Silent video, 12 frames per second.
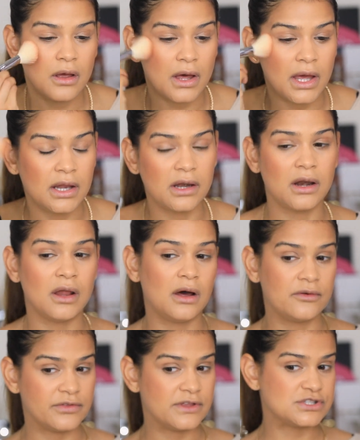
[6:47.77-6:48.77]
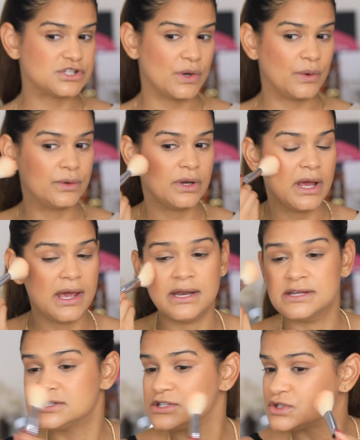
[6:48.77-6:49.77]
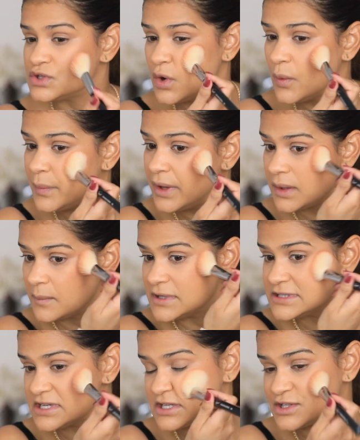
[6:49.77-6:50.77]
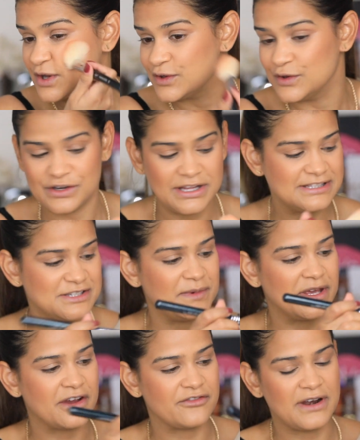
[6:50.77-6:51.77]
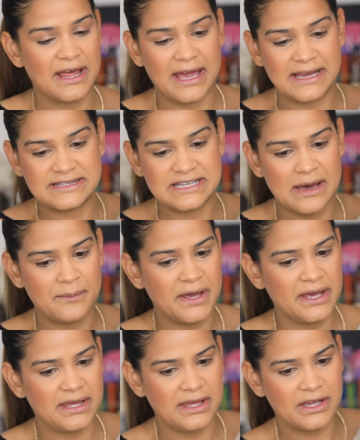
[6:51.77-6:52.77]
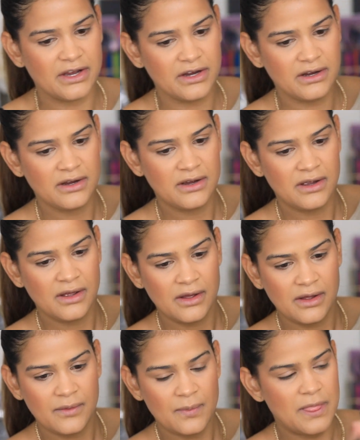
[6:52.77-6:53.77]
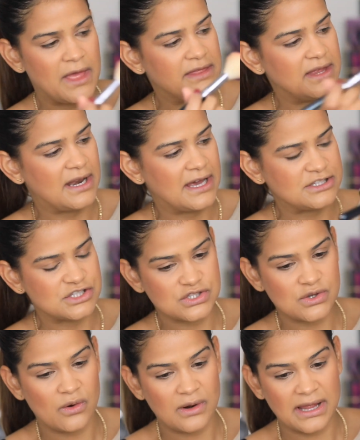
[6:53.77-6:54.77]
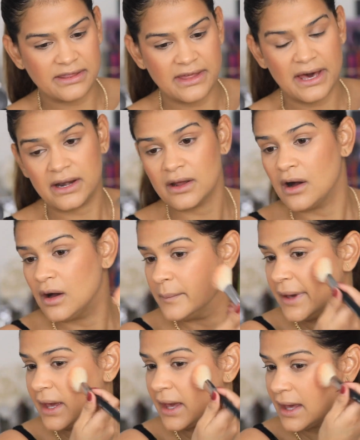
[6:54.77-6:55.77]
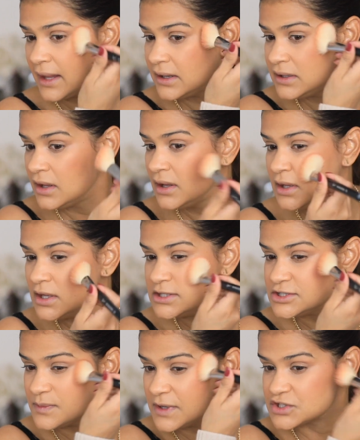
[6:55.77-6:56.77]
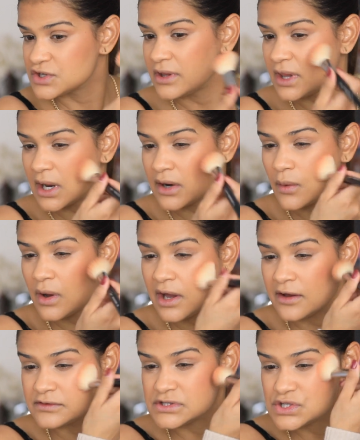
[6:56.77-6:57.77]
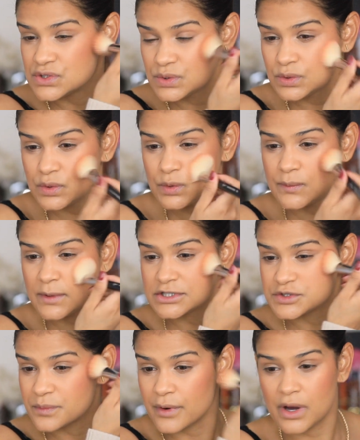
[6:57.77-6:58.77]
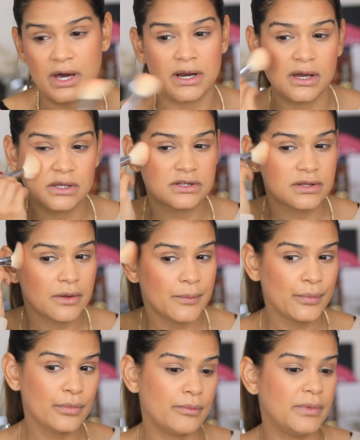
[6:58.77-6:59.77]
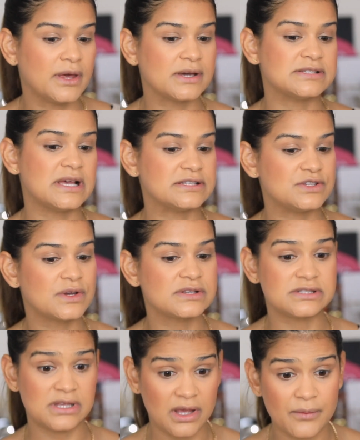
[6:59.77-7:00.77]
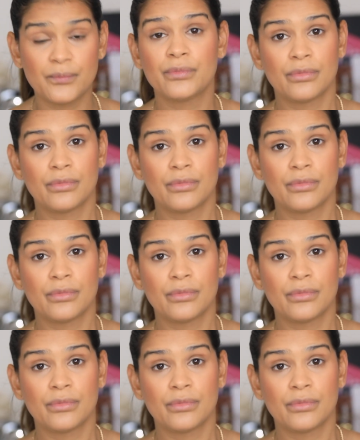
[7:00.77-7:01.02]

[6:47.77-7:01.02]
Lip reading: I love the tone, and it's so pigmented, so you need to be careful. Like I tap it here, and then I just go like that on my hand to make sure that I don't have too much product, because as you can see